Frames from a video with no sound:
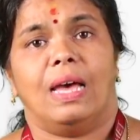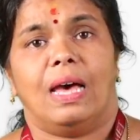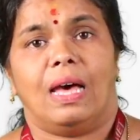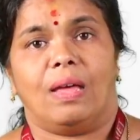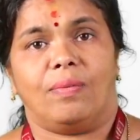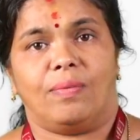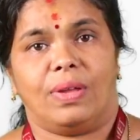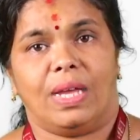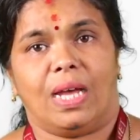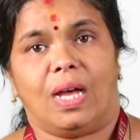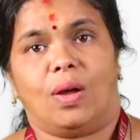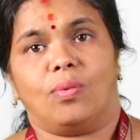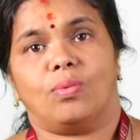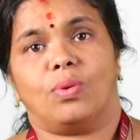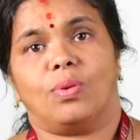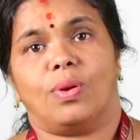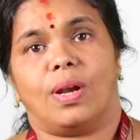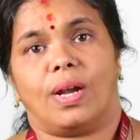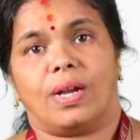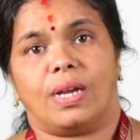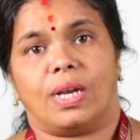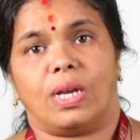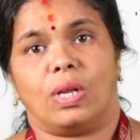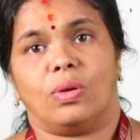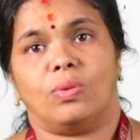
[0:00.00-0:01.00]
and we have to
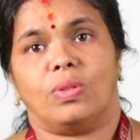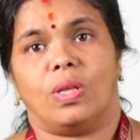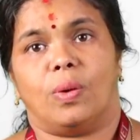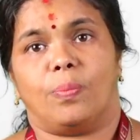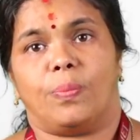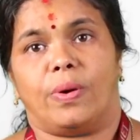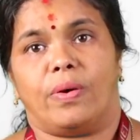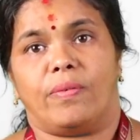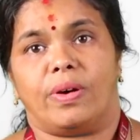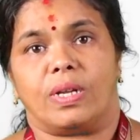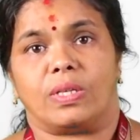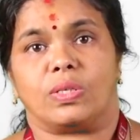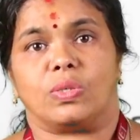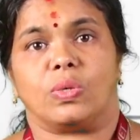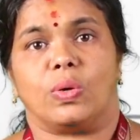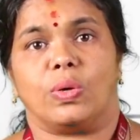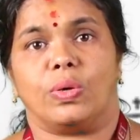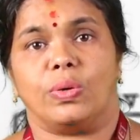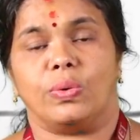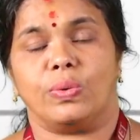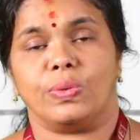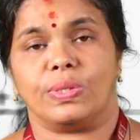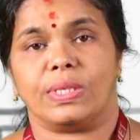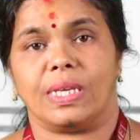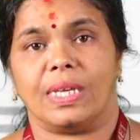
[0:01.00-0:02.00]
retrieve the power. So
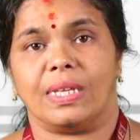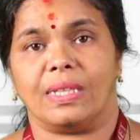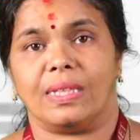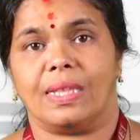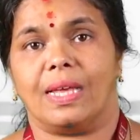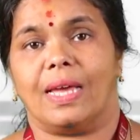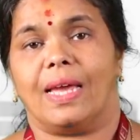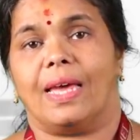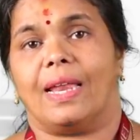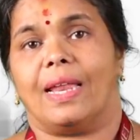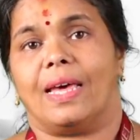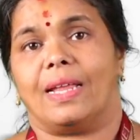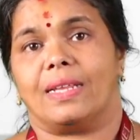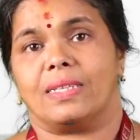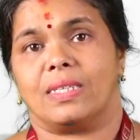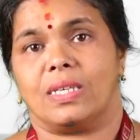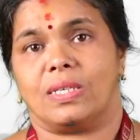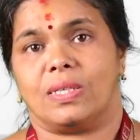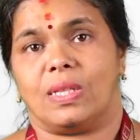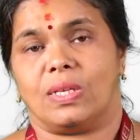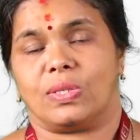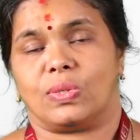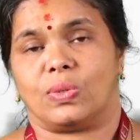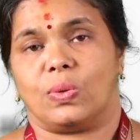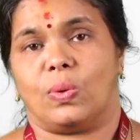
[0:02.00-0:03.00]
using the
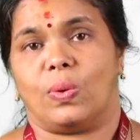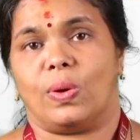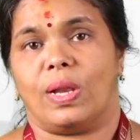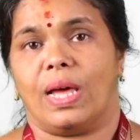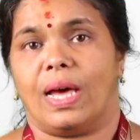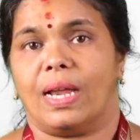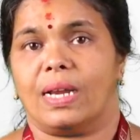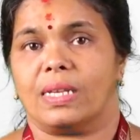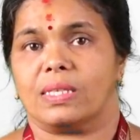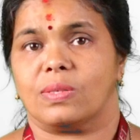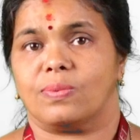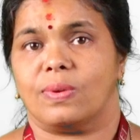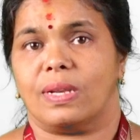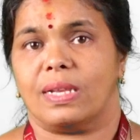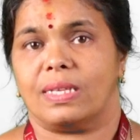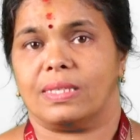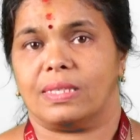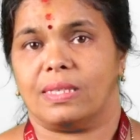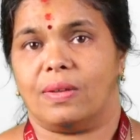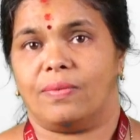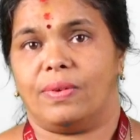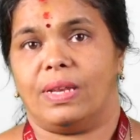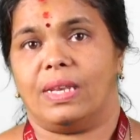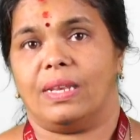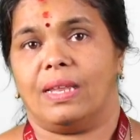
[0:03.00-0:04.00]
energy, the solar as well
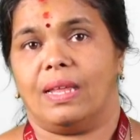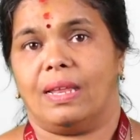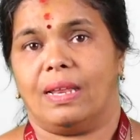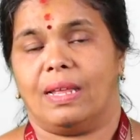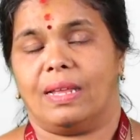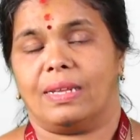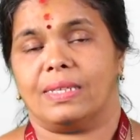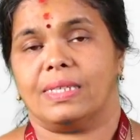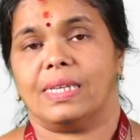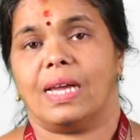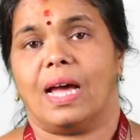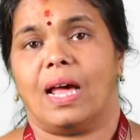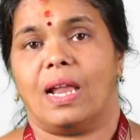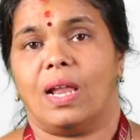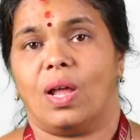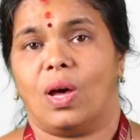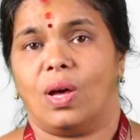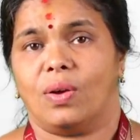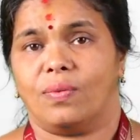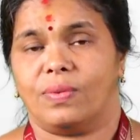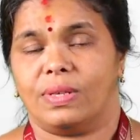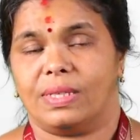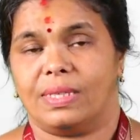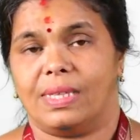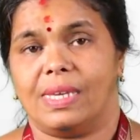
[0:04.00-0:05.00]
as the wind energy
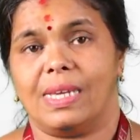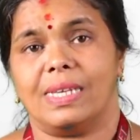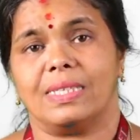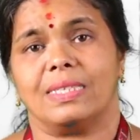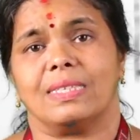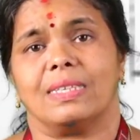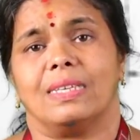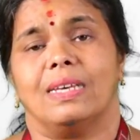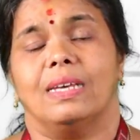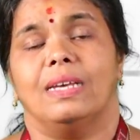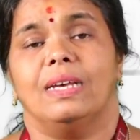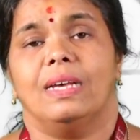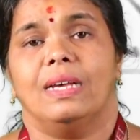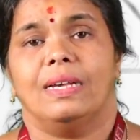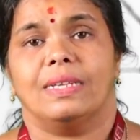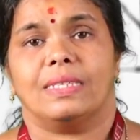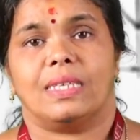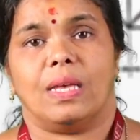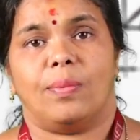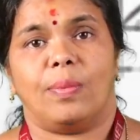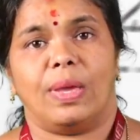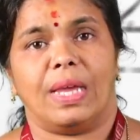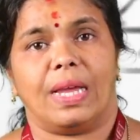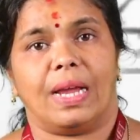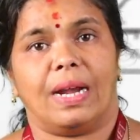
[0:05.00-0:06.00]
along with these
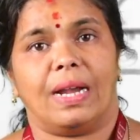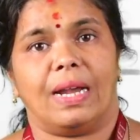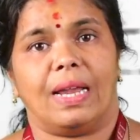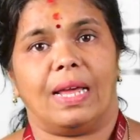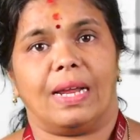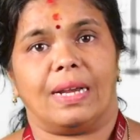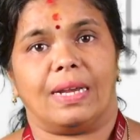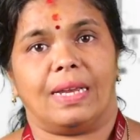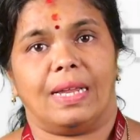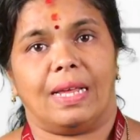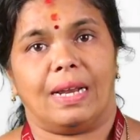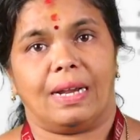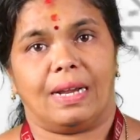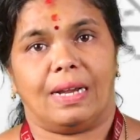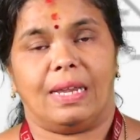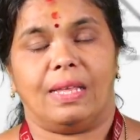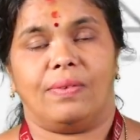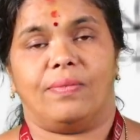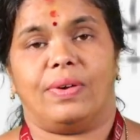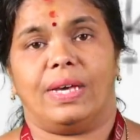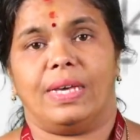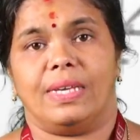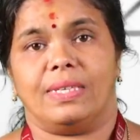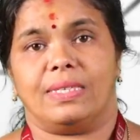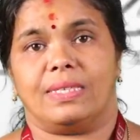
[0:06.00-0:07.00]
semiconductor
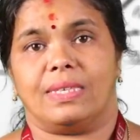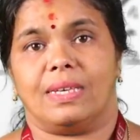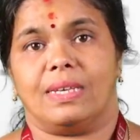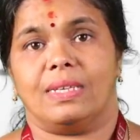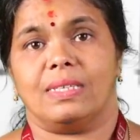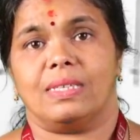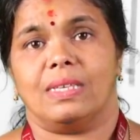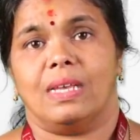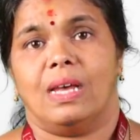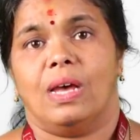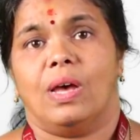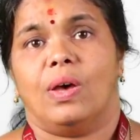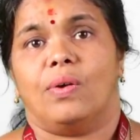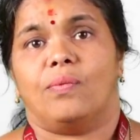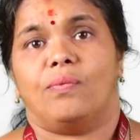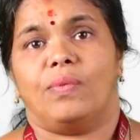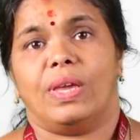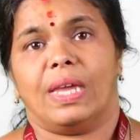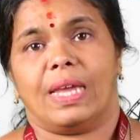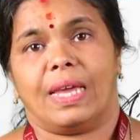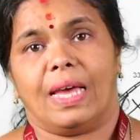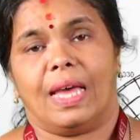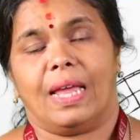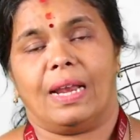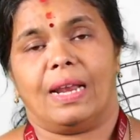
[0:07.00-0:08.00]
devices,
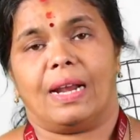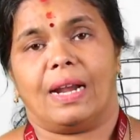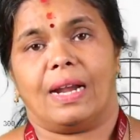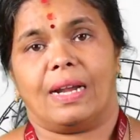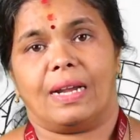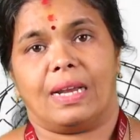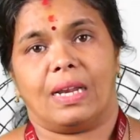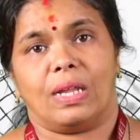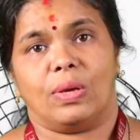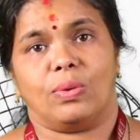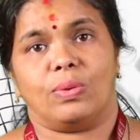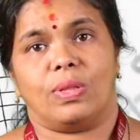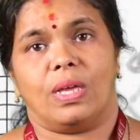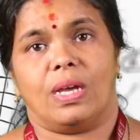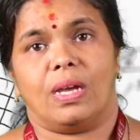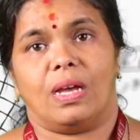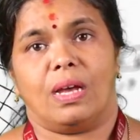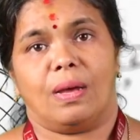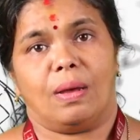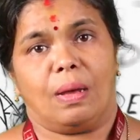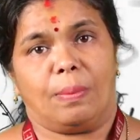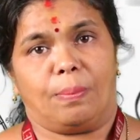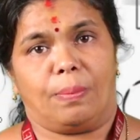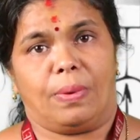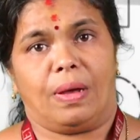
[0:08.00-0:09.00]
we can retrieve
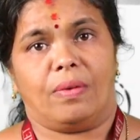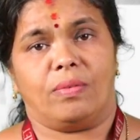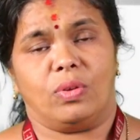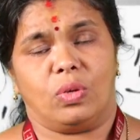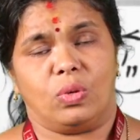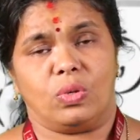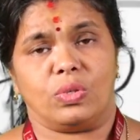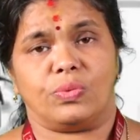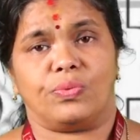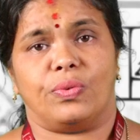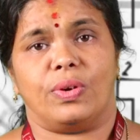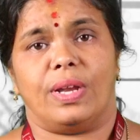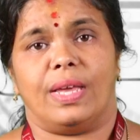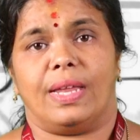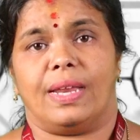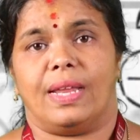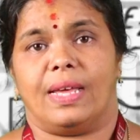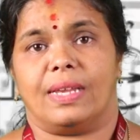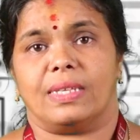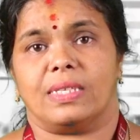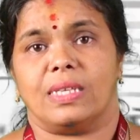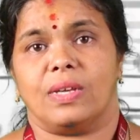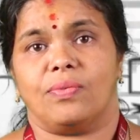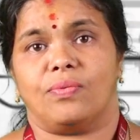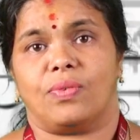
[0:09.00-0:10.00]
the useful
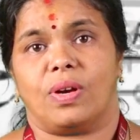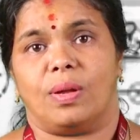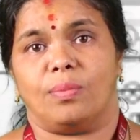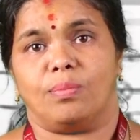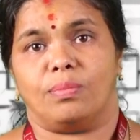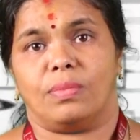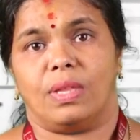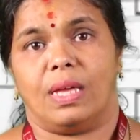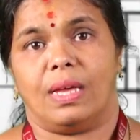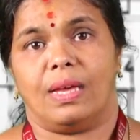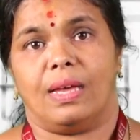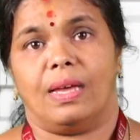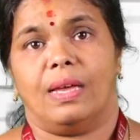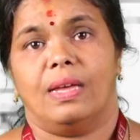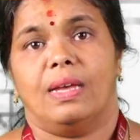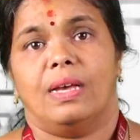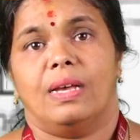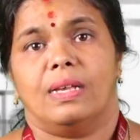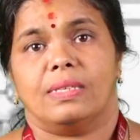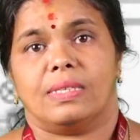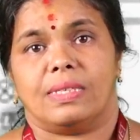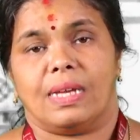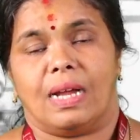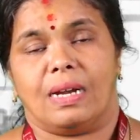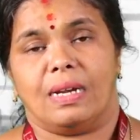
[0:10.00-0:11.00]
energy from the
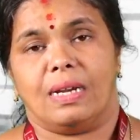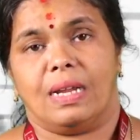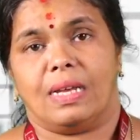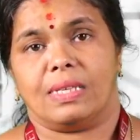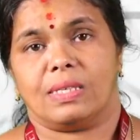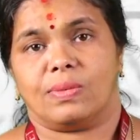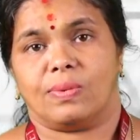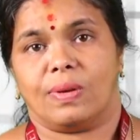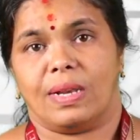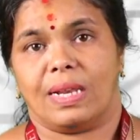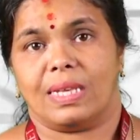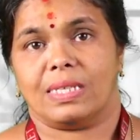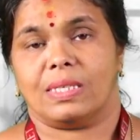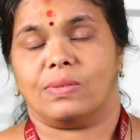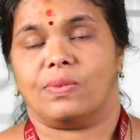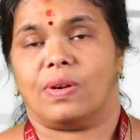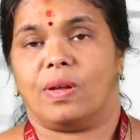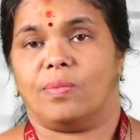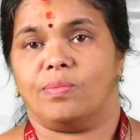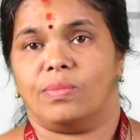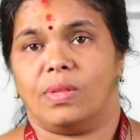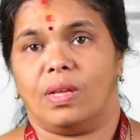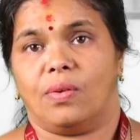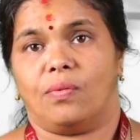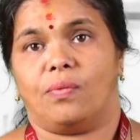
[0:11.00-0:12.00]
sun as well as
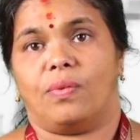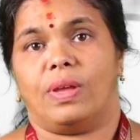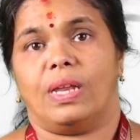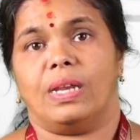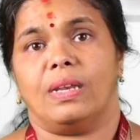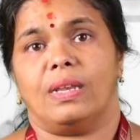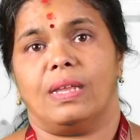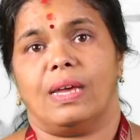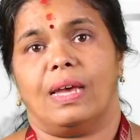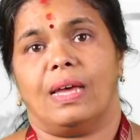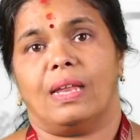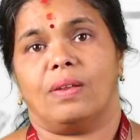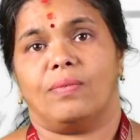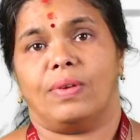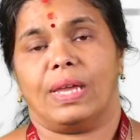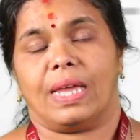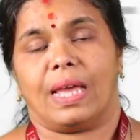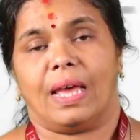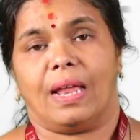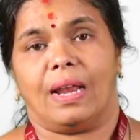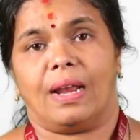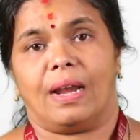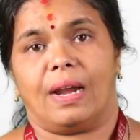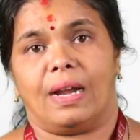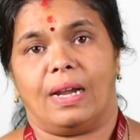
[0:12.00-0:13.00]
from the wind, and we
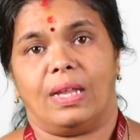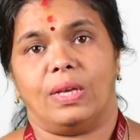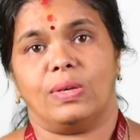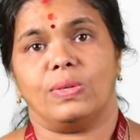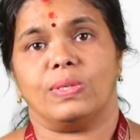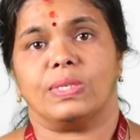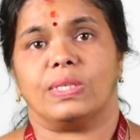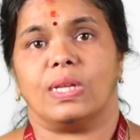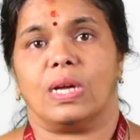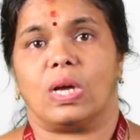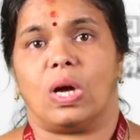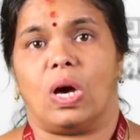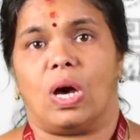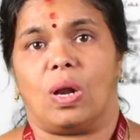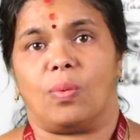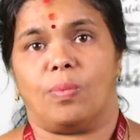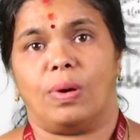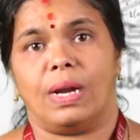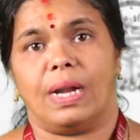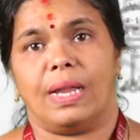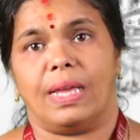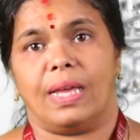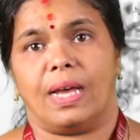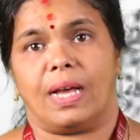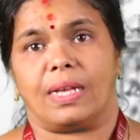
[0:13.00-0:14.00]
can reduce the
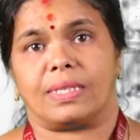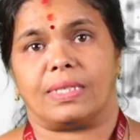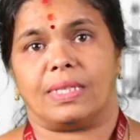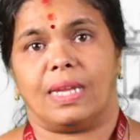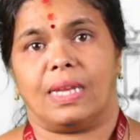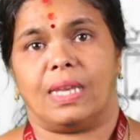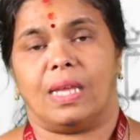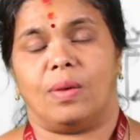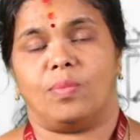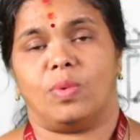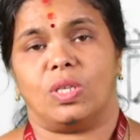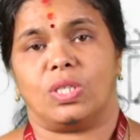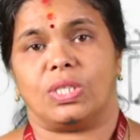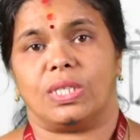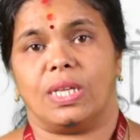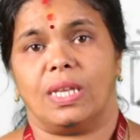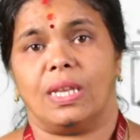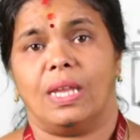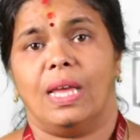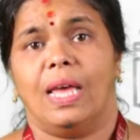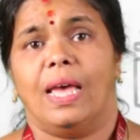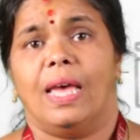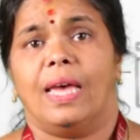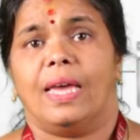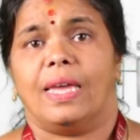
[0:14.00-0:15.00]
carbon dioxide
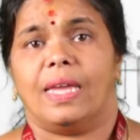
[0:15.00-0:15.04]
emission.